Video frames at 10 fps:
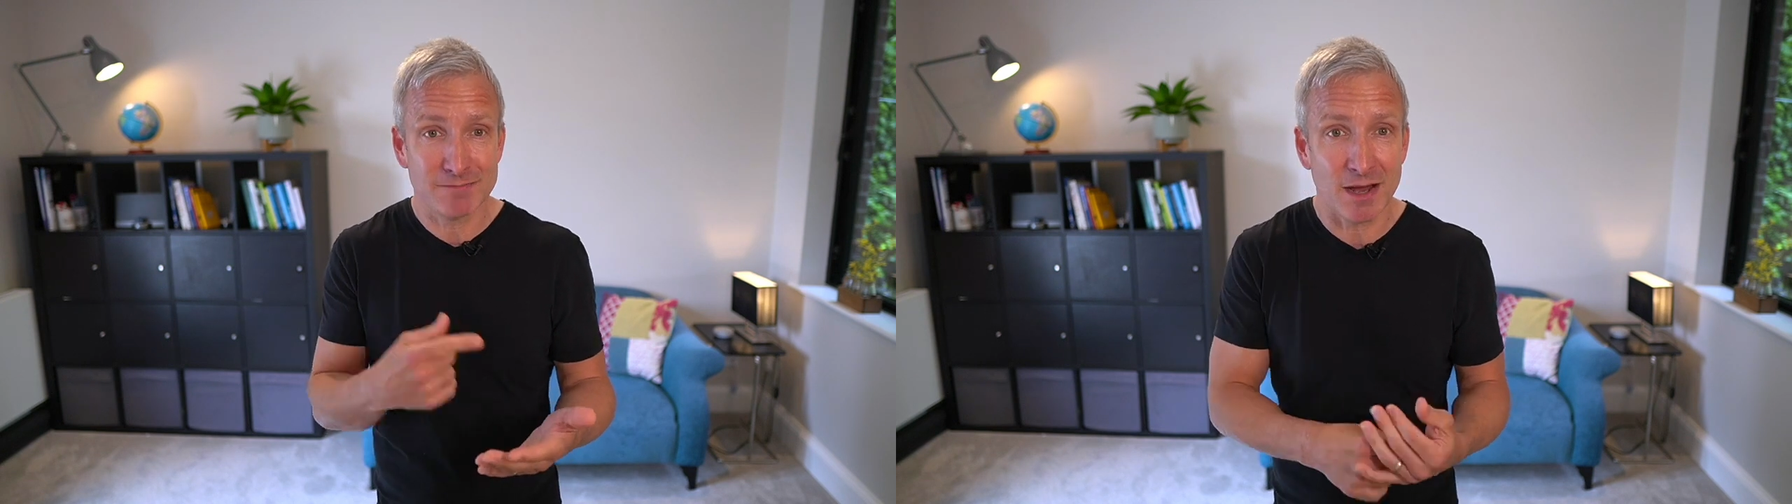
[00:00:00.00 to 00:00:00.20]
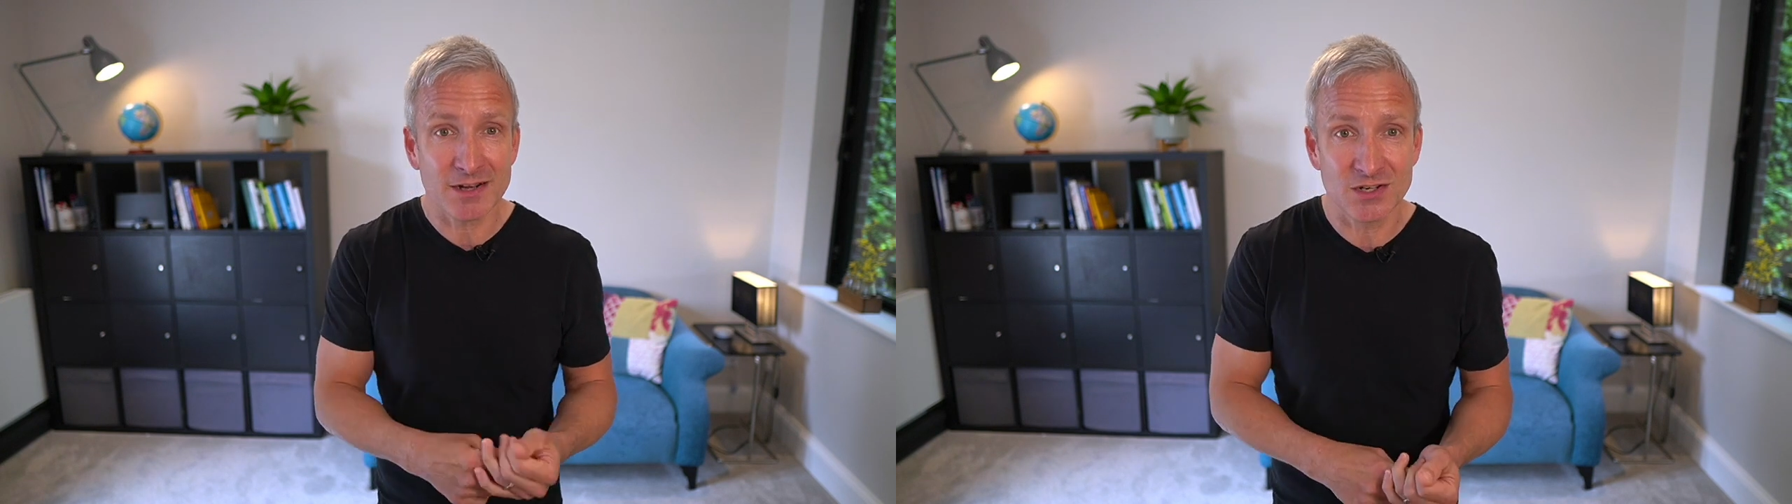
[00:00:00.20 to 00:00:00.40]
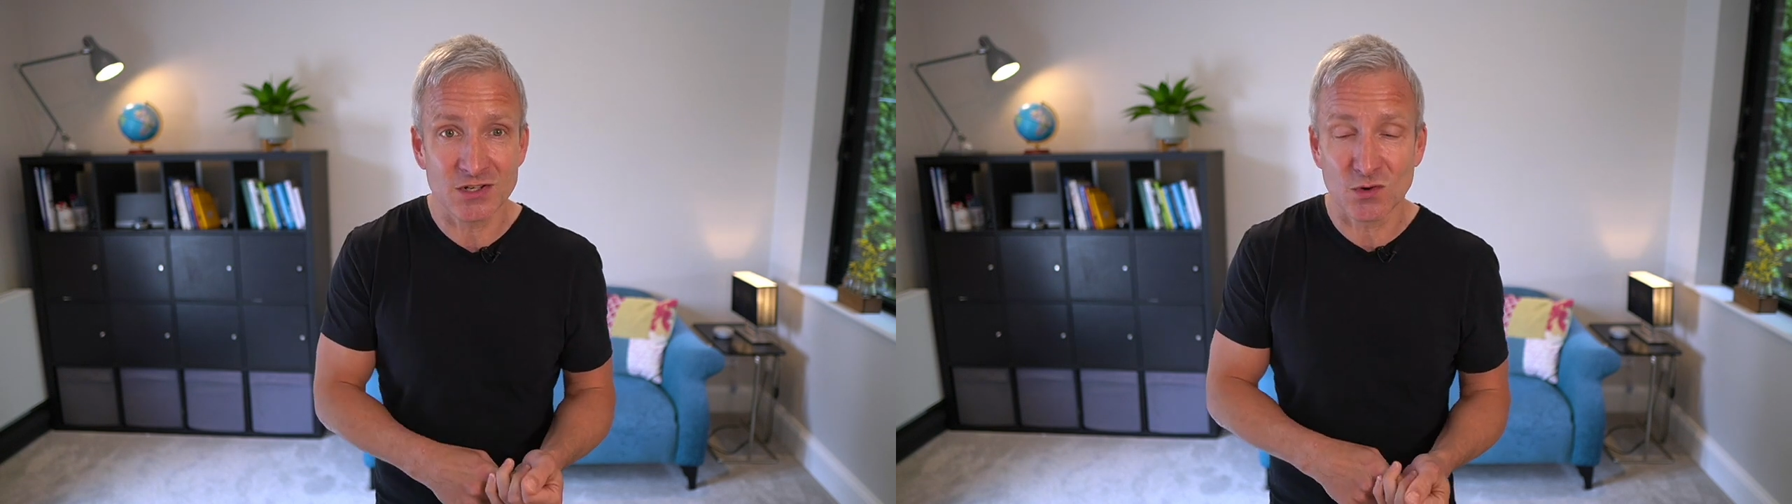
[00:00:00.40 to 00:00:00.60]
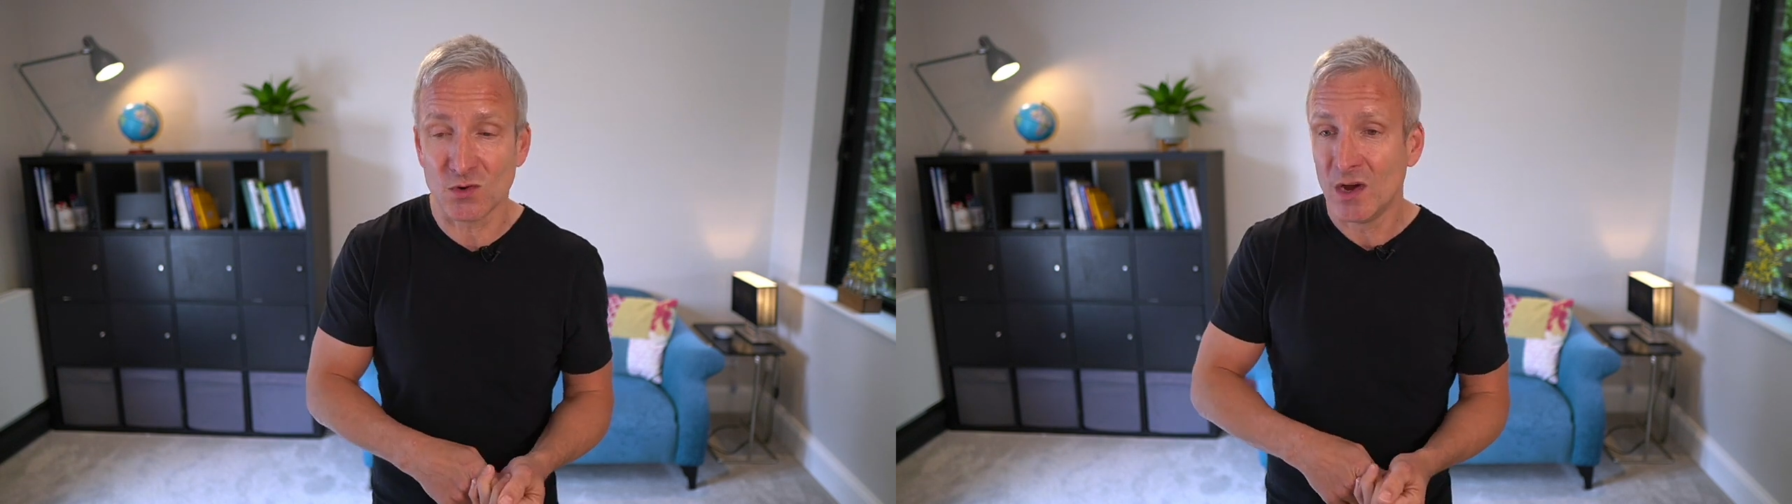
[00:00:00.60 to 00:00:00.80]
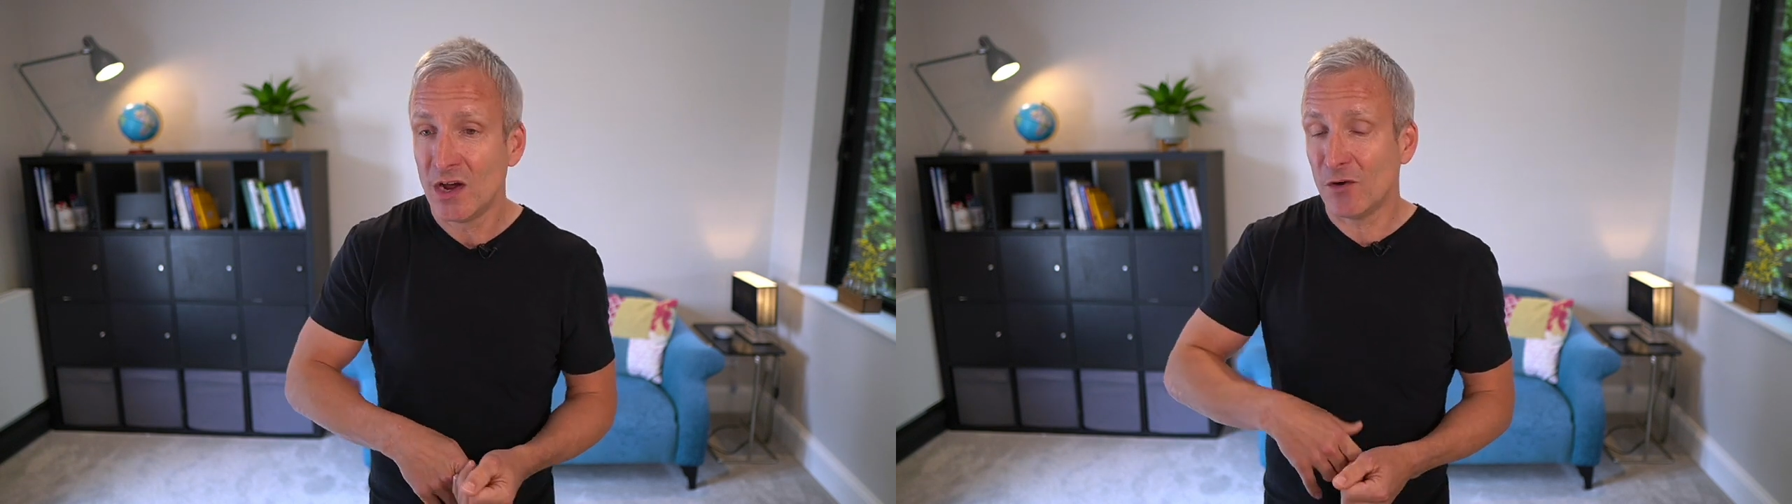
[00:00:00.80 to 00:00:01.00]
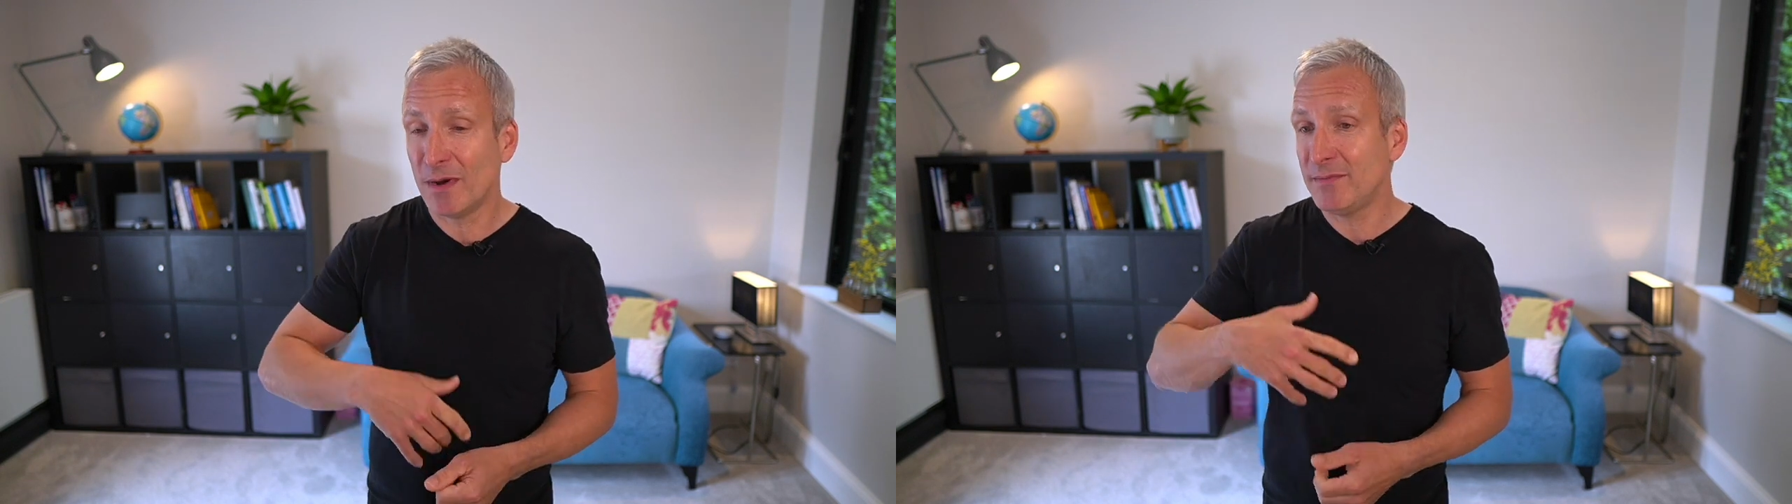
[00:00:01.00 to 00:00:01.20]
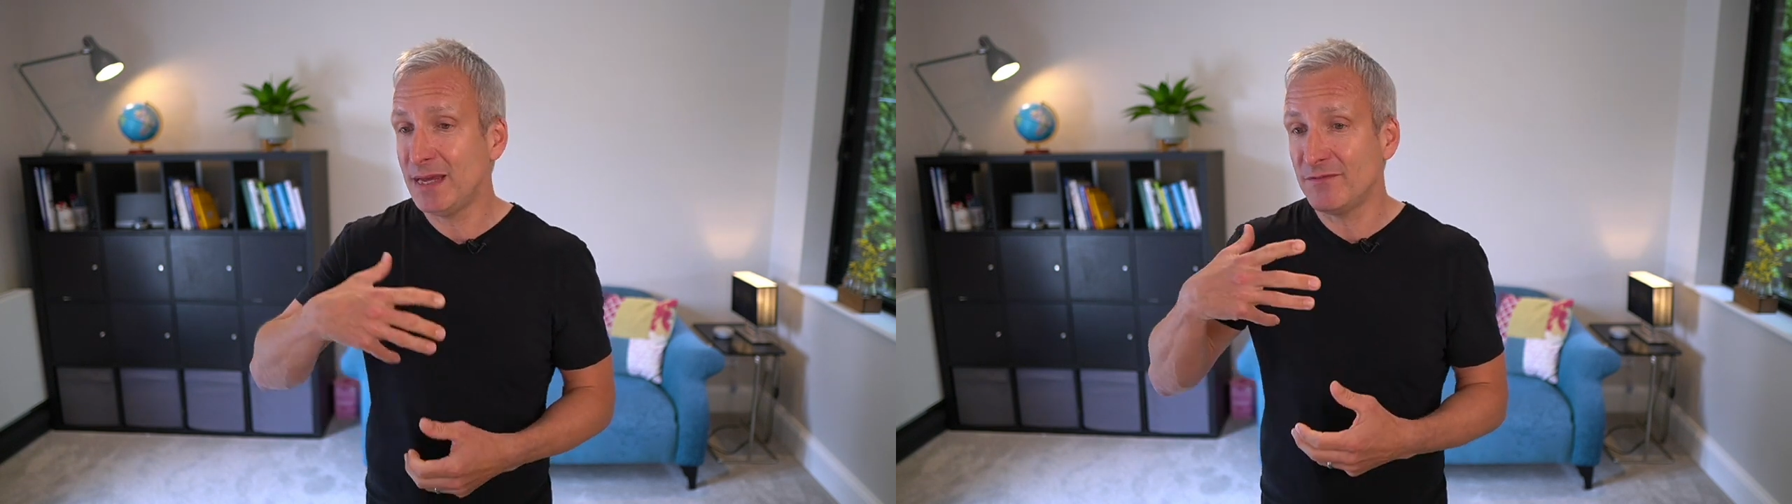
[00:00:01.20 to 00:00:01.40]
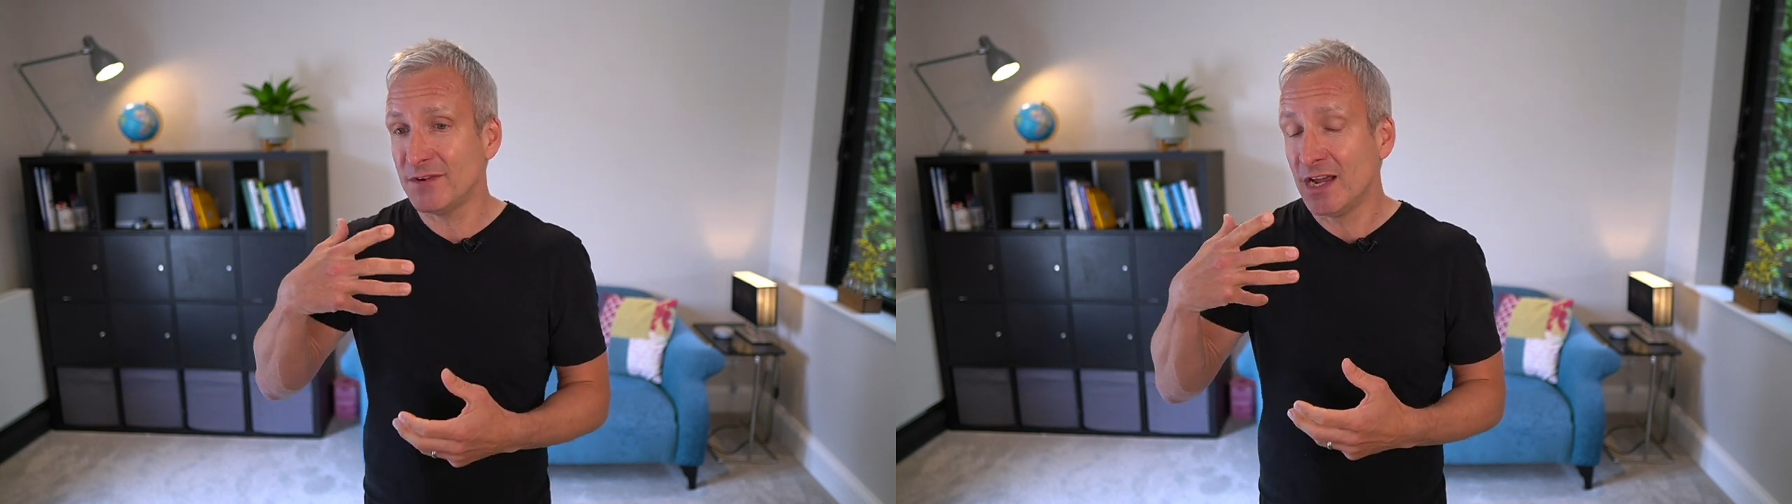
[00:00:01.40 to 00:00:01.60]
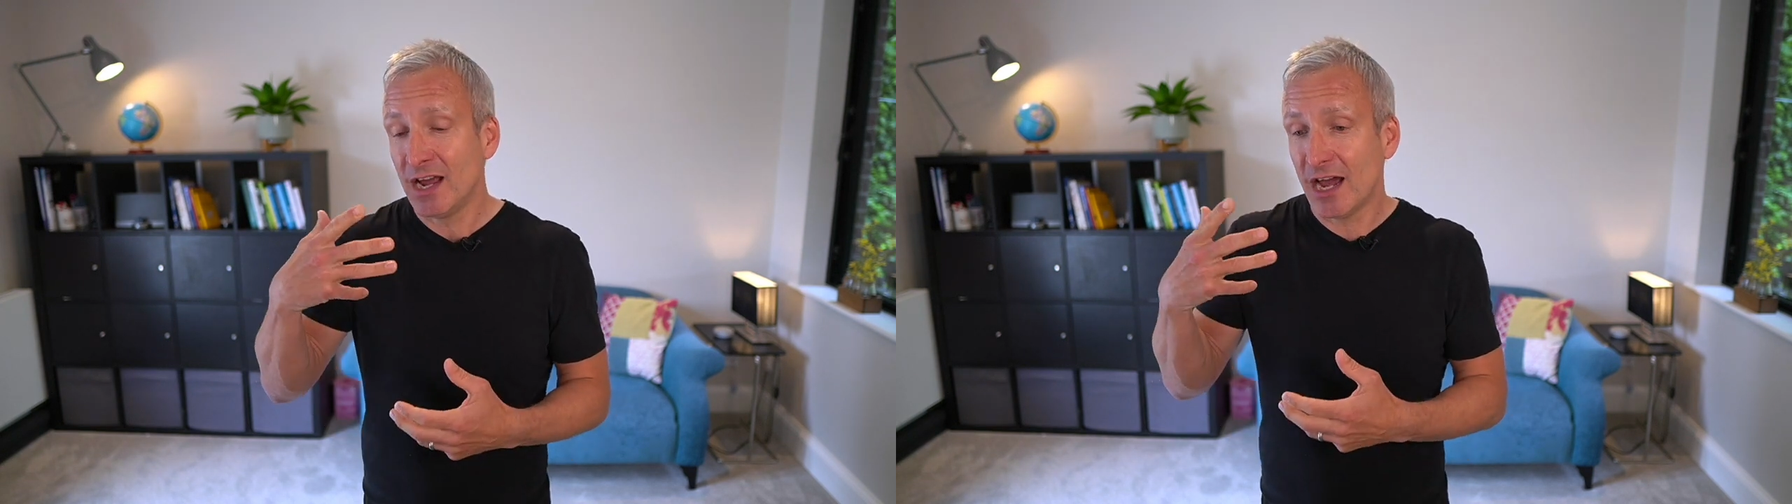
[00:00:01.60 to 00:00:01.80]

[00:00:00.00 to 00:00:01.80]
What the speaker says: buttons or maybe even